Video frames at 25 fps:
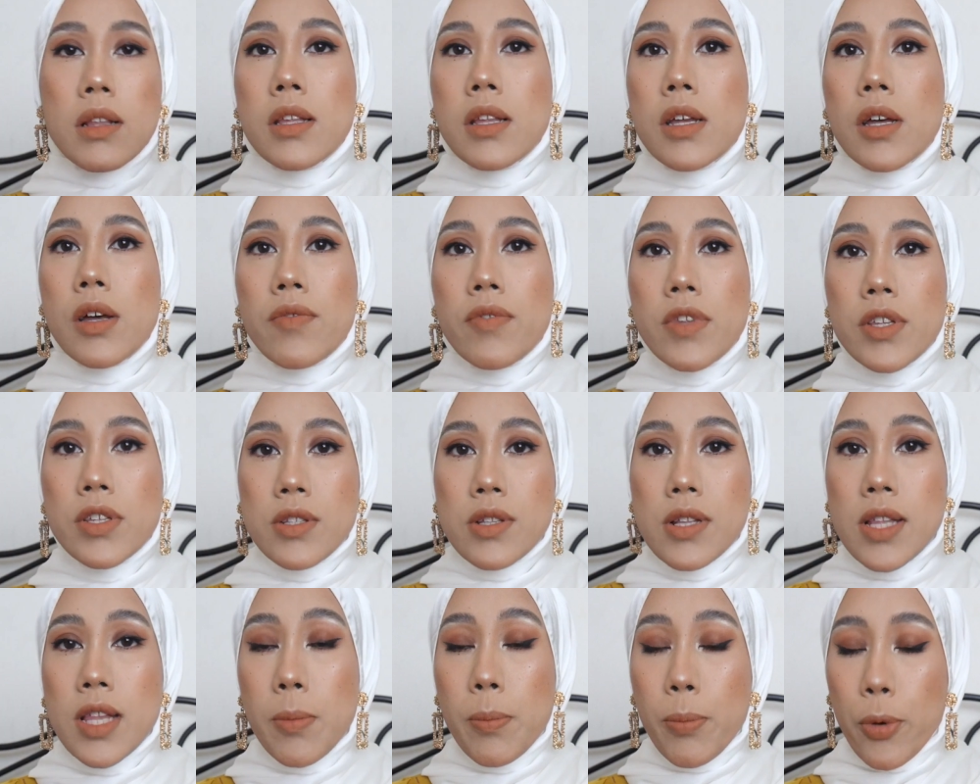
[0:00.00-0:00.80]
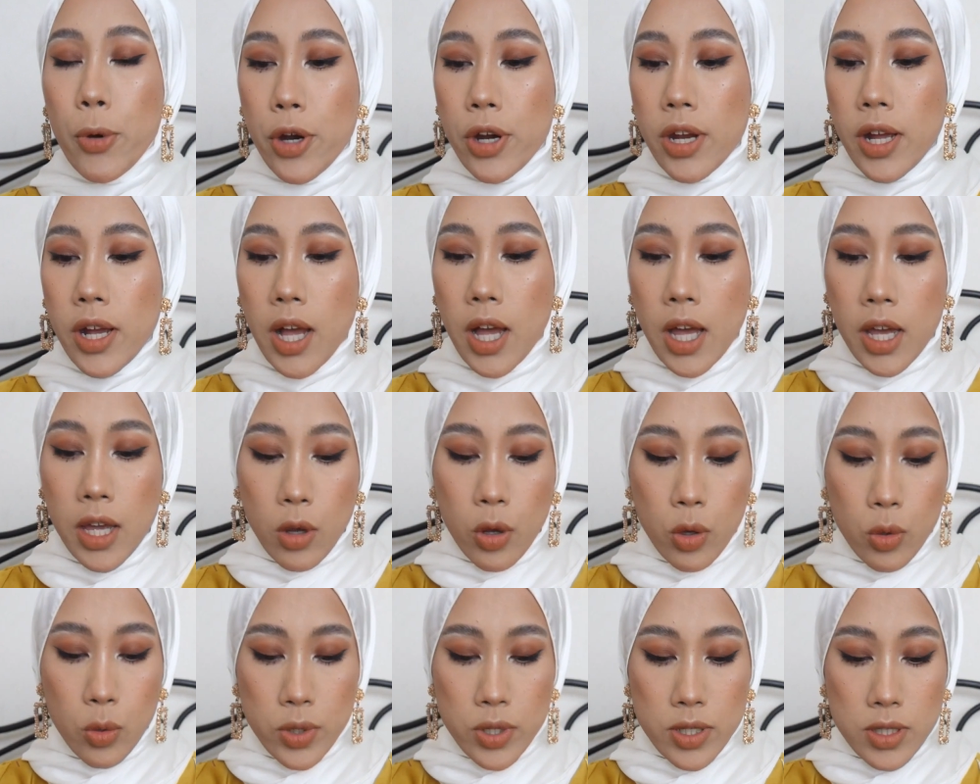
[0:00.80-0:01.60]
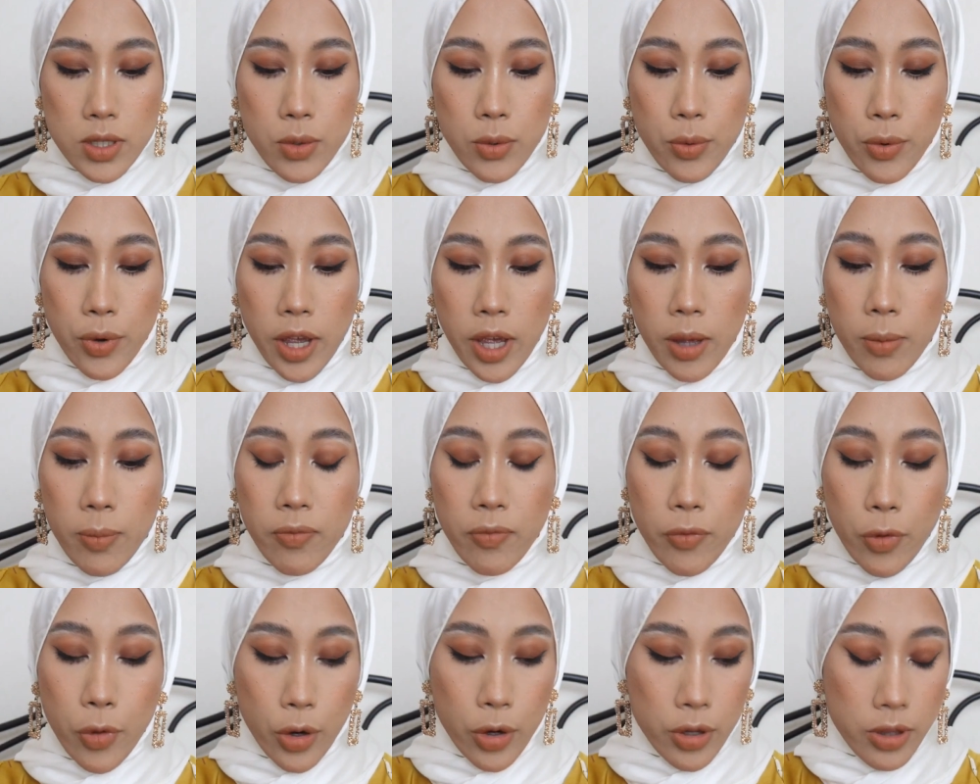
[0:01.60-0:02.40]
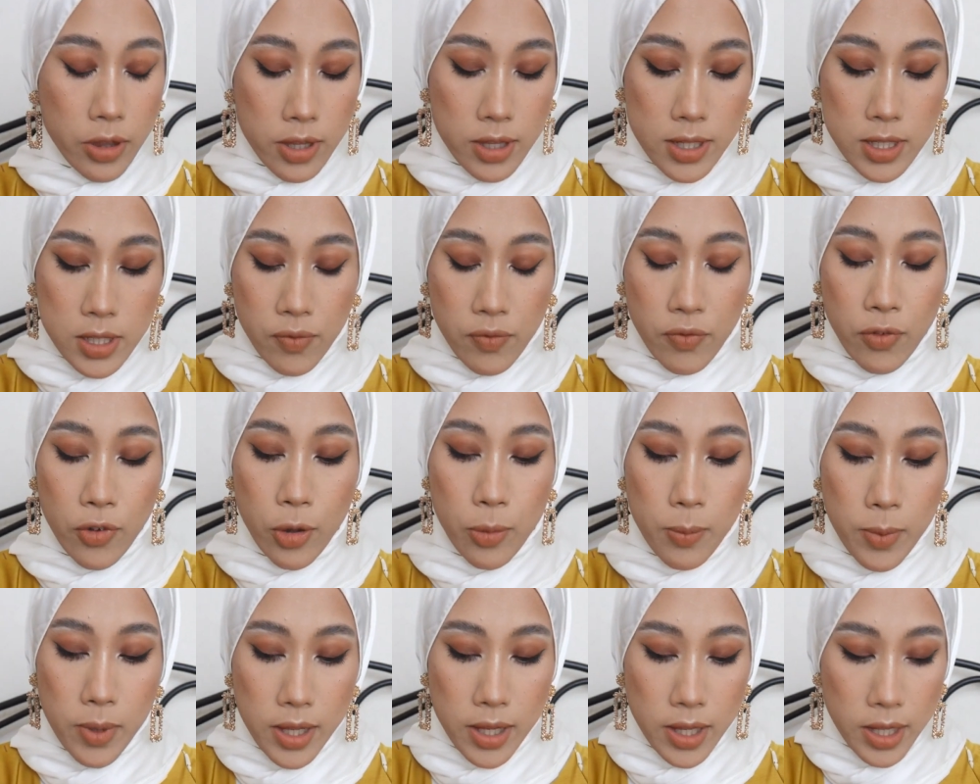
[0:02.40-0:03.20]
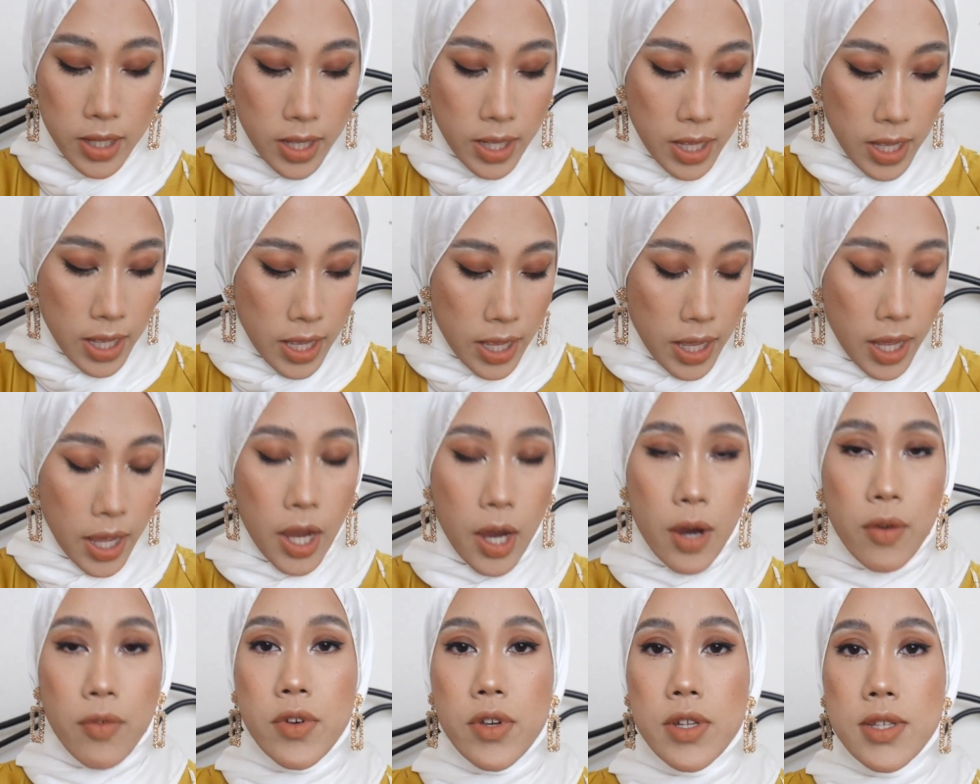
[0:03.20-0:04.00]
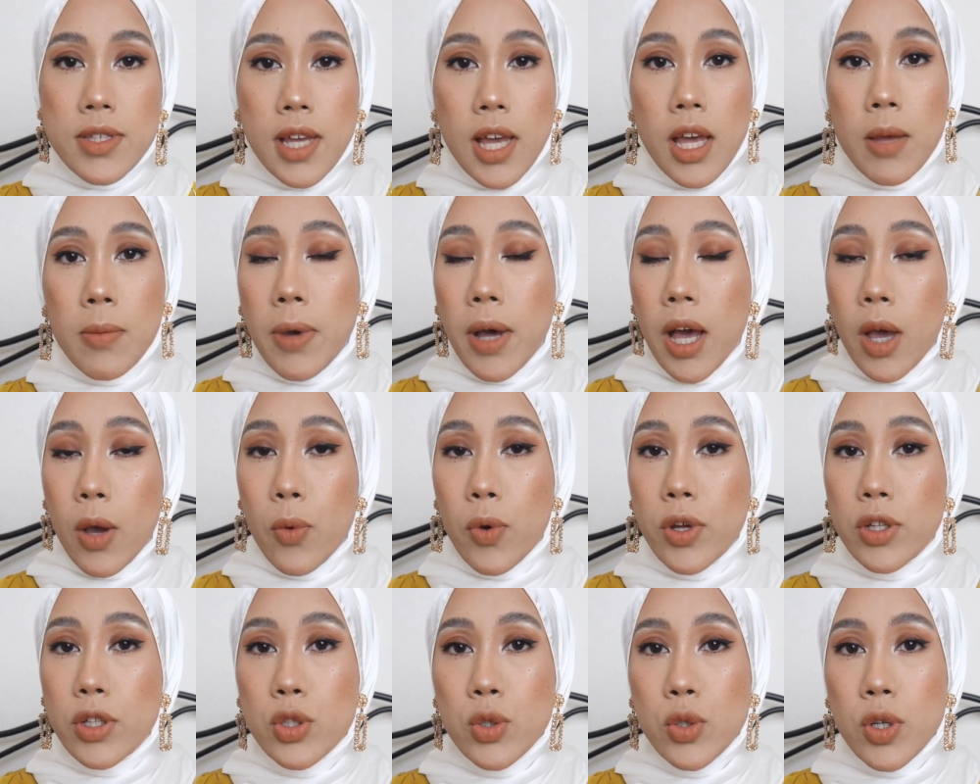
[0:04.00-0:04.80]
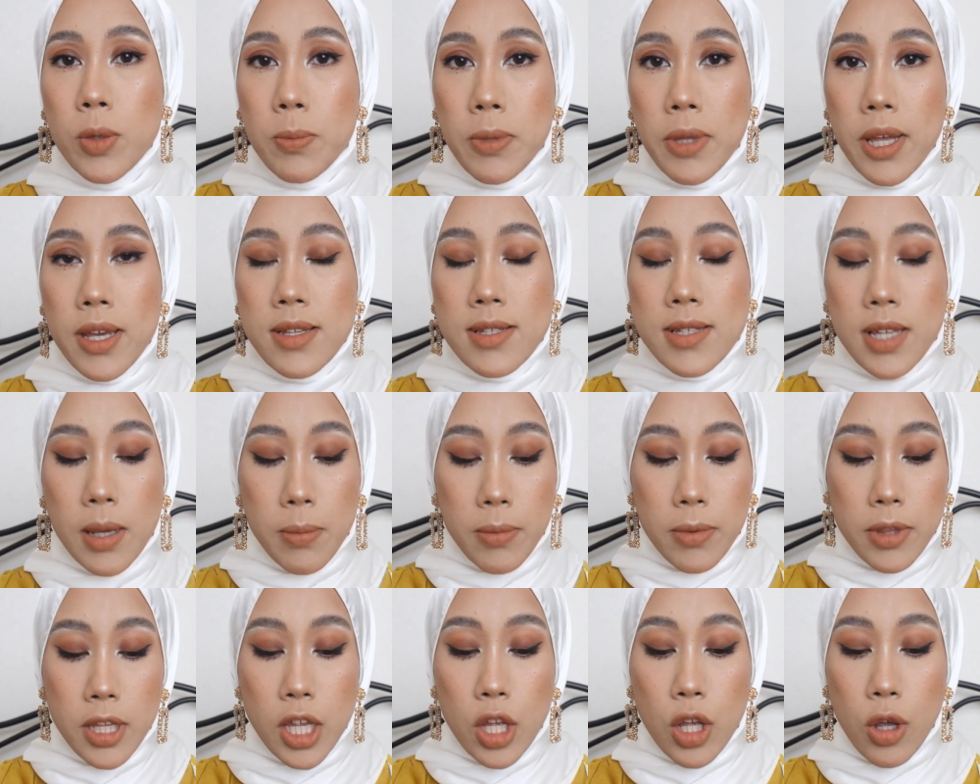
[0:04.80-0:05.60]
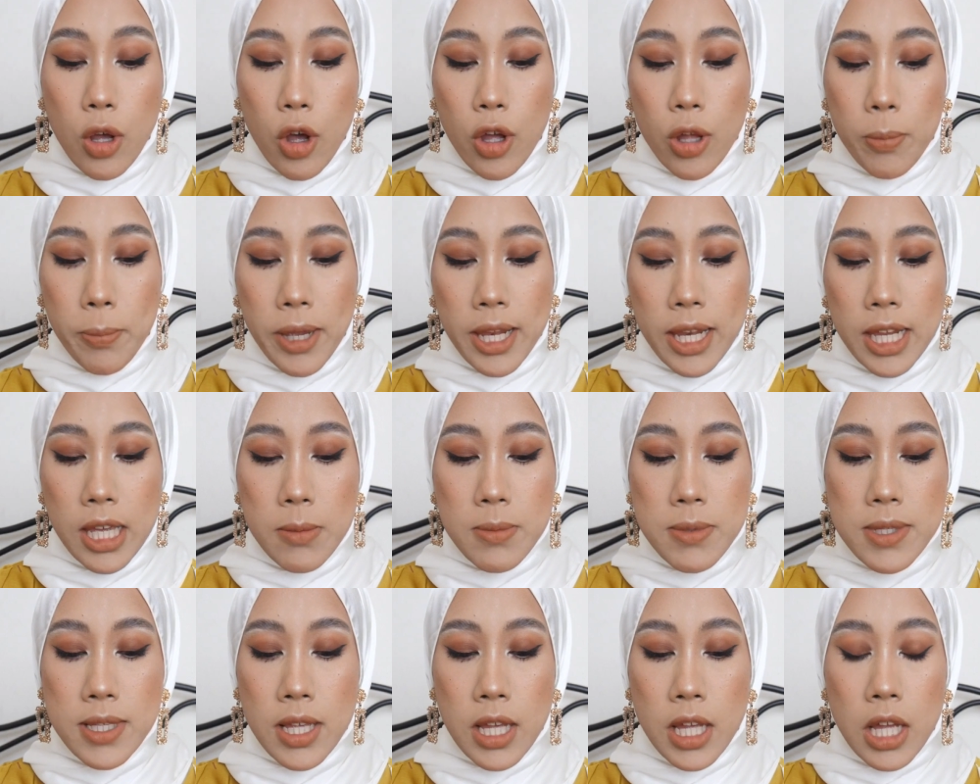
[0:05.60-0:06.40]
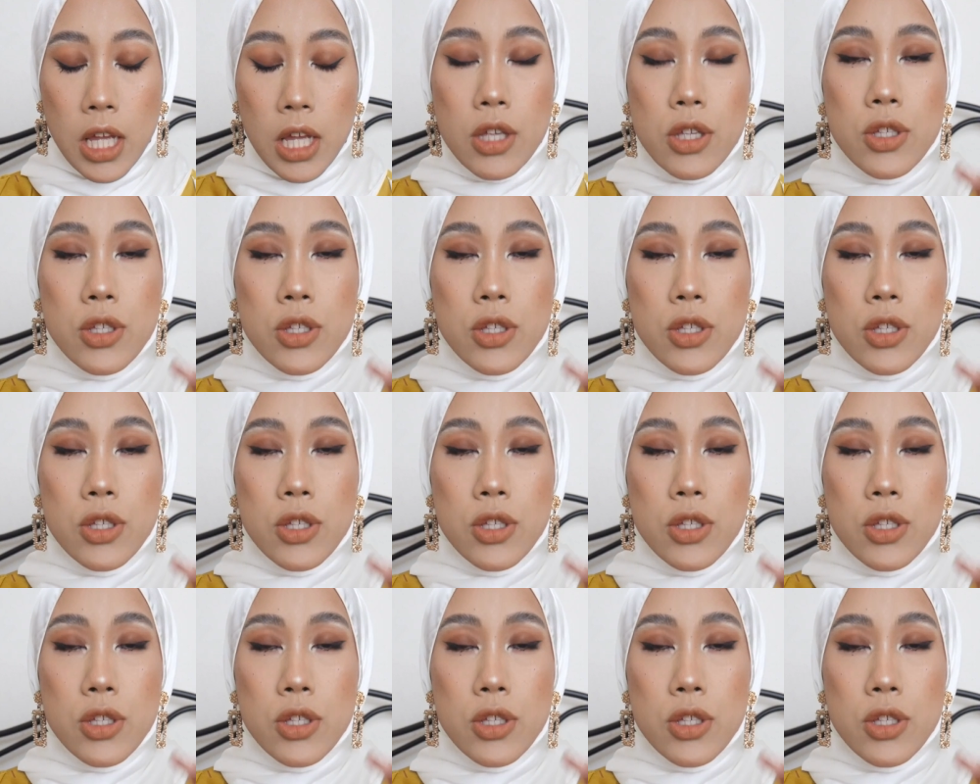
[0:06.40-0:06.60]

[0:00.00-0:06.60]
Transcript: Love this lip product. I always grab for this formula every time I want to apply something on my lips.